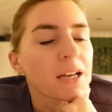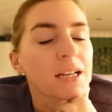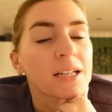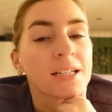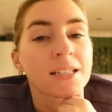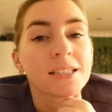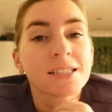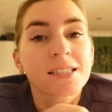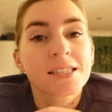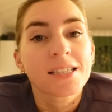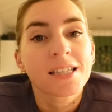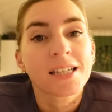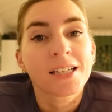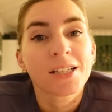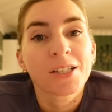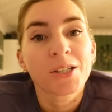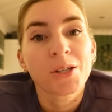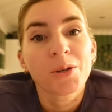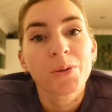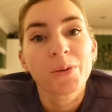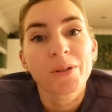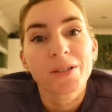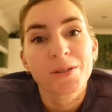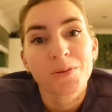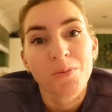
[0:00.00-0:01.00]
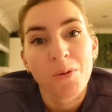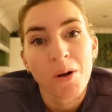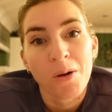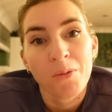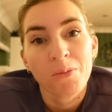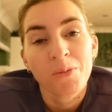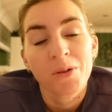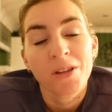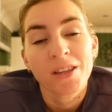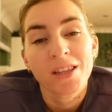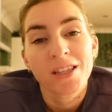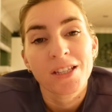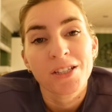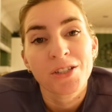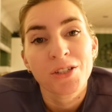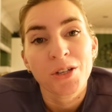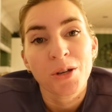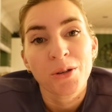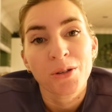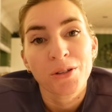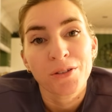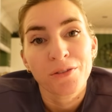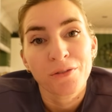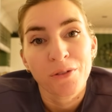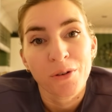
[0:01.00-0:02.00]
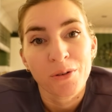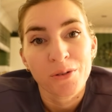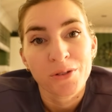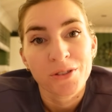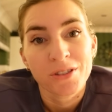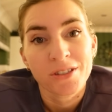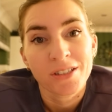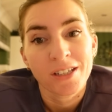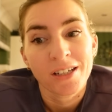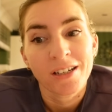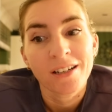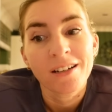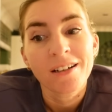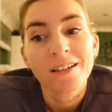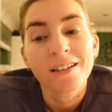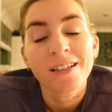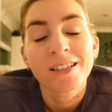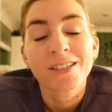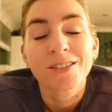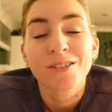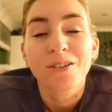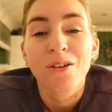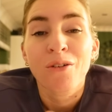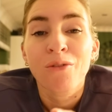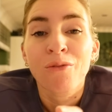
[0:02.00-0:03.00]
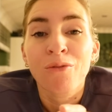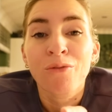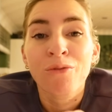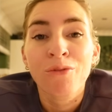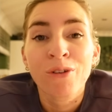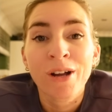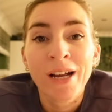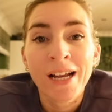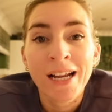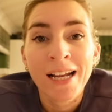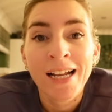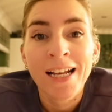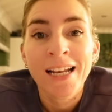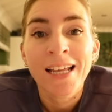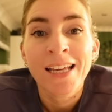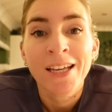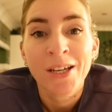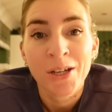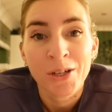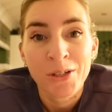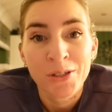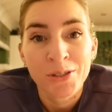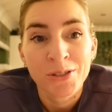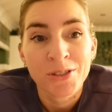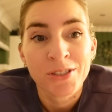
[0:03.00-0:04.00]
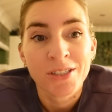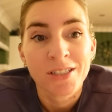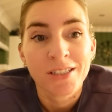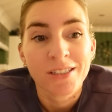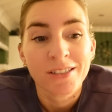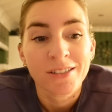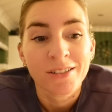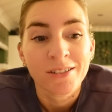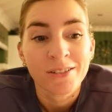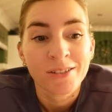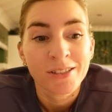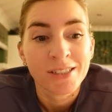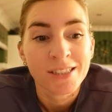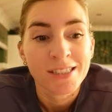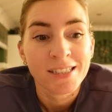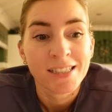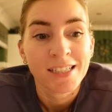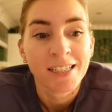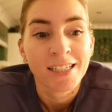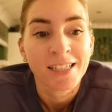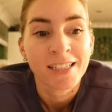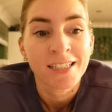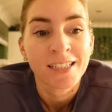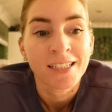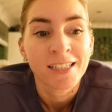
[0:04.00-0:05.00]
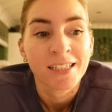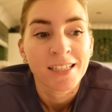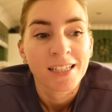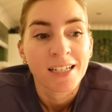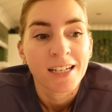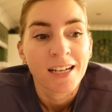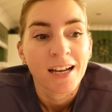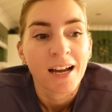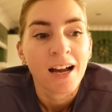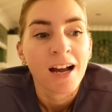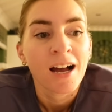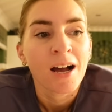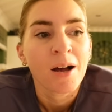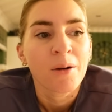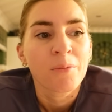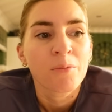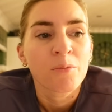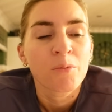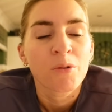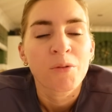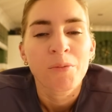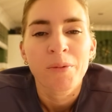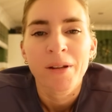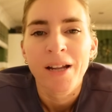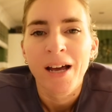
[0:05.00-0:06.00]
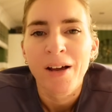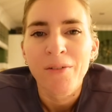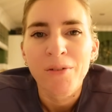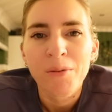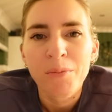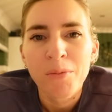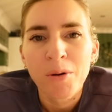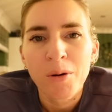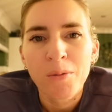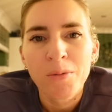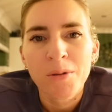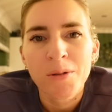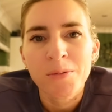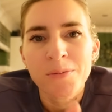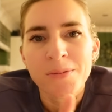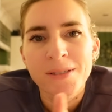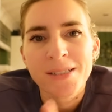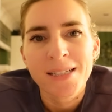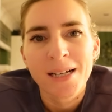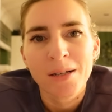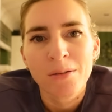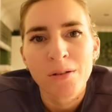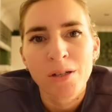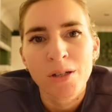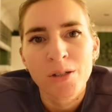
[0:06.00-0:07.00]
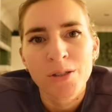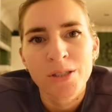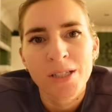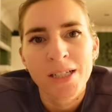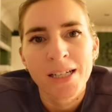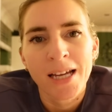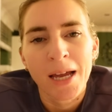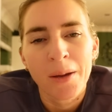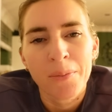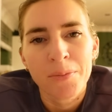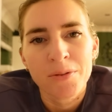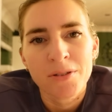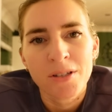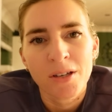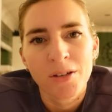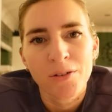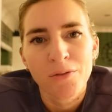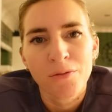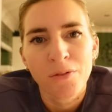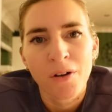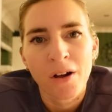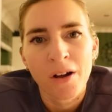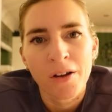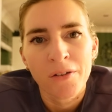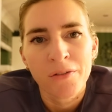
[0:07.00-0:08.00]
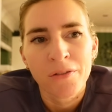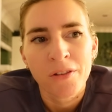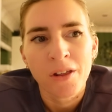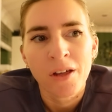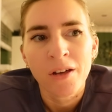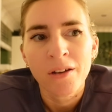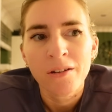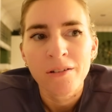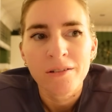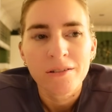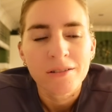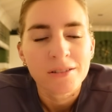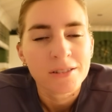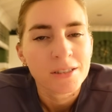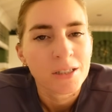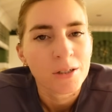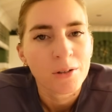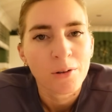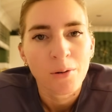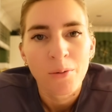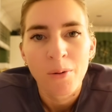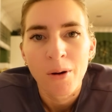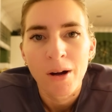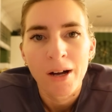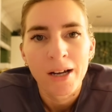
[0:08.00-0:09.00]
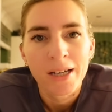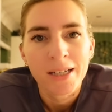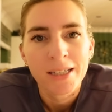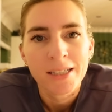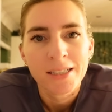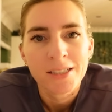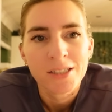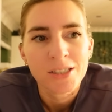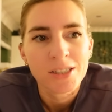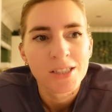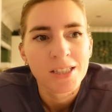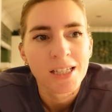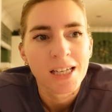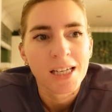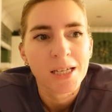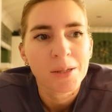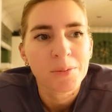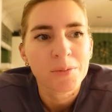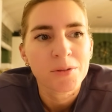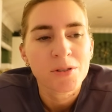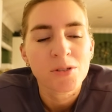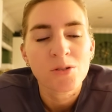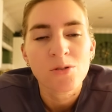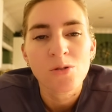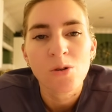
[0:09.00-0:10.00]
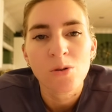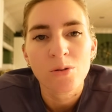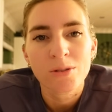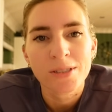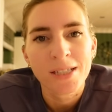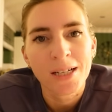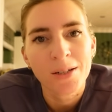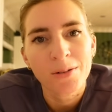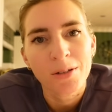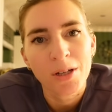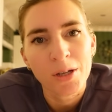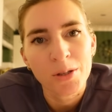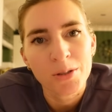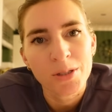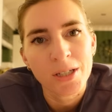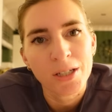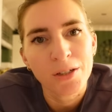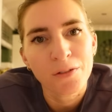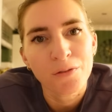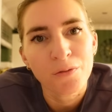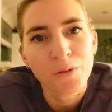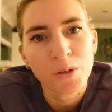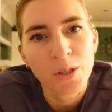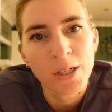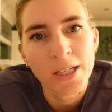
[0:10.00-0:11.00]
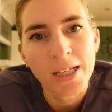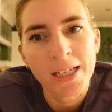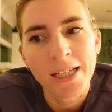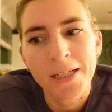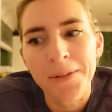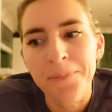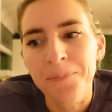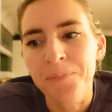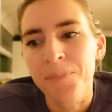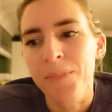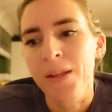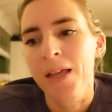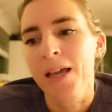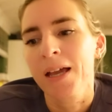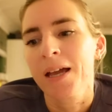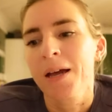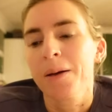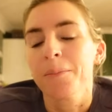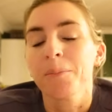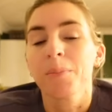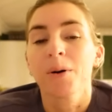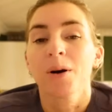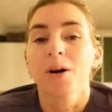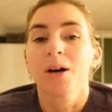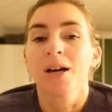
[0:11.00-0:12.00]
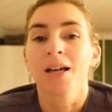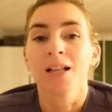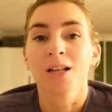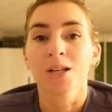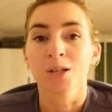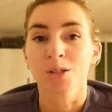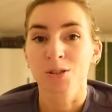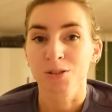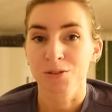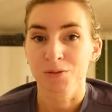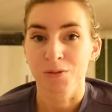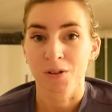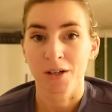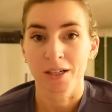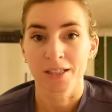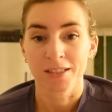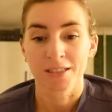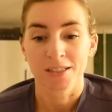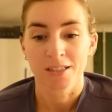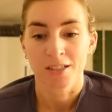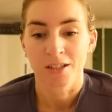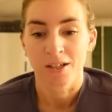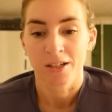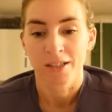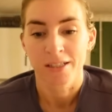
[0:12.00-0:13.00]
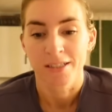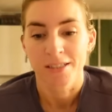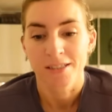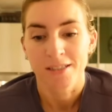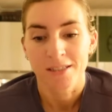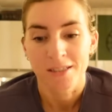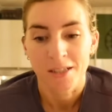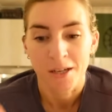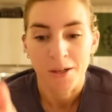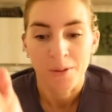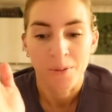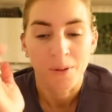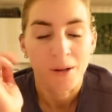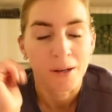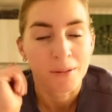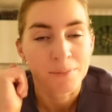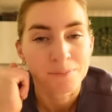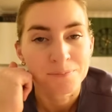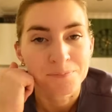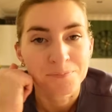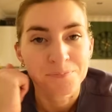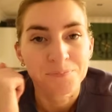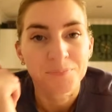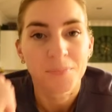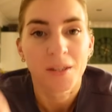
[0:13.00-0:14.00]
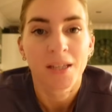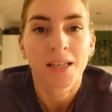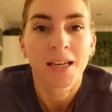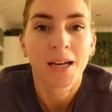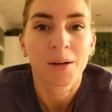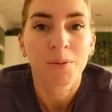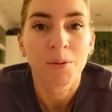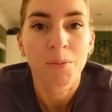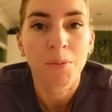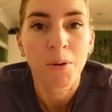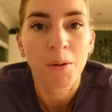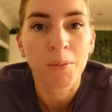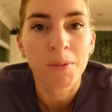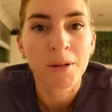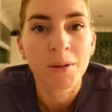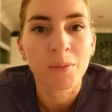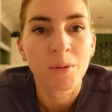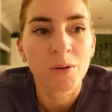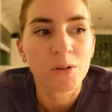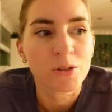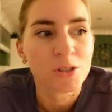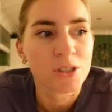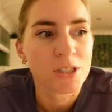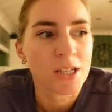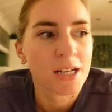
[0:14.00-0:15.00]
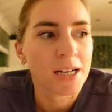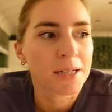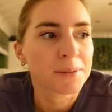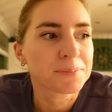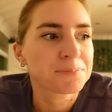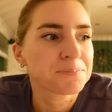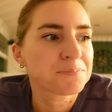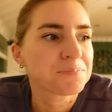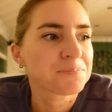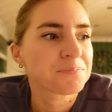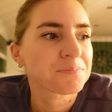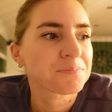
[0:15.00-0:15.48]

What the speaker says: It's the newest one with Jodie Foster. It's really good, honestly. We've been having problems downloading episode 5 though. I don't know why, it just keeps not downloading fully. But it looks fine tonight, so yeah, we'll probably watch that.